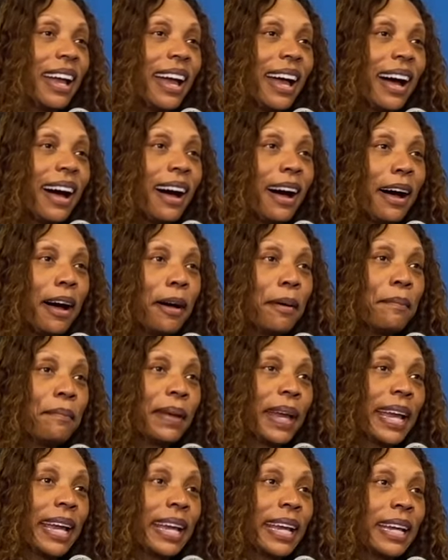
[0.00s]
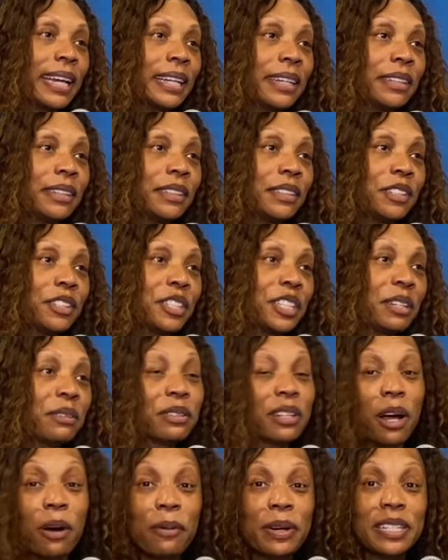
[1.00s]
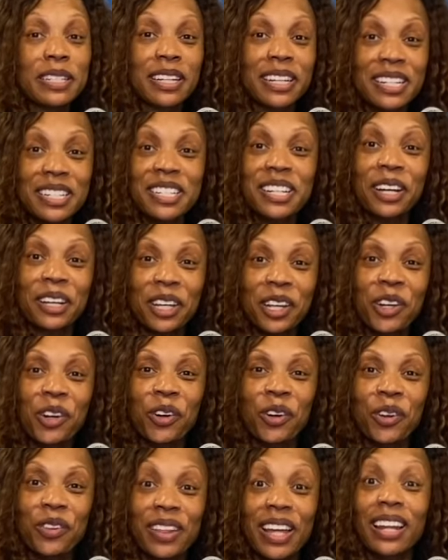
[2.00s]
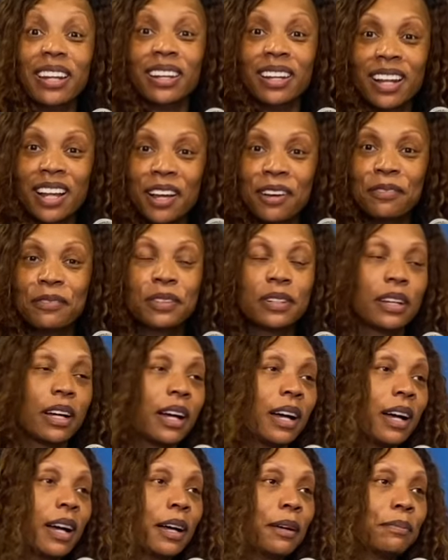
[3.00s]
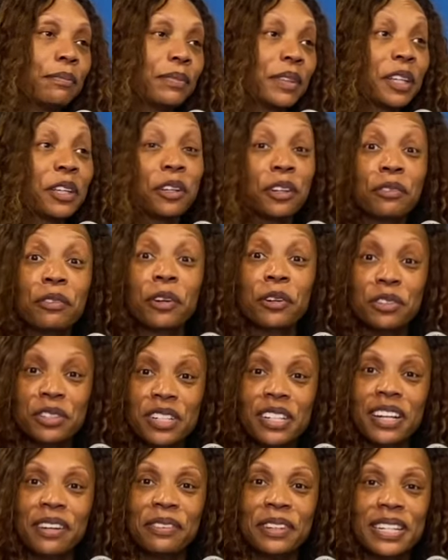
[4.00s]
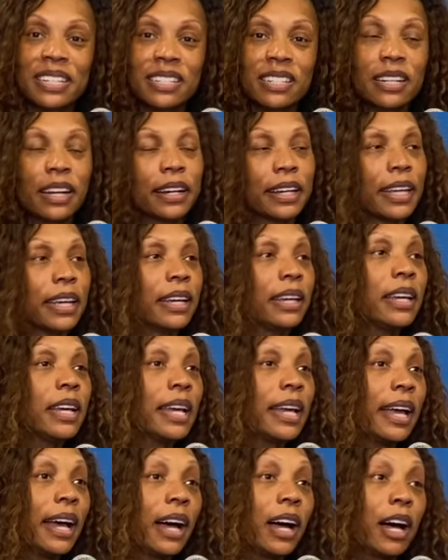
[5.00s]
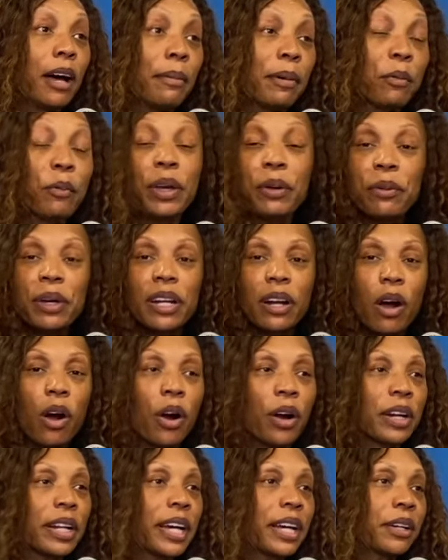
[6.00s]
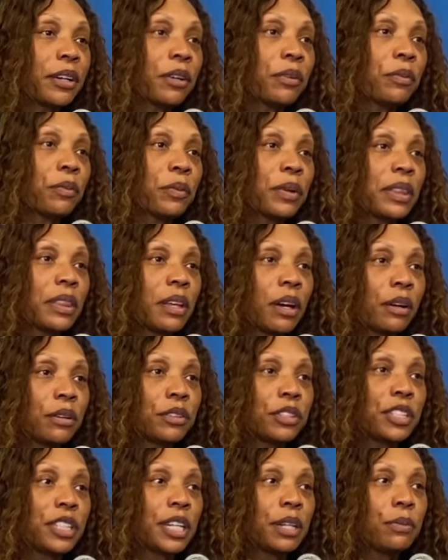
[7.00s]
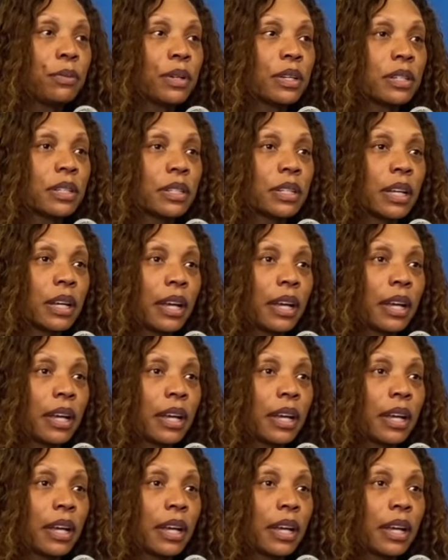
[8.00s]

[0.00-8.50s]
And she was always a Kentucky girl that loved the University of Kentucky. And we went hard at her. We thought she was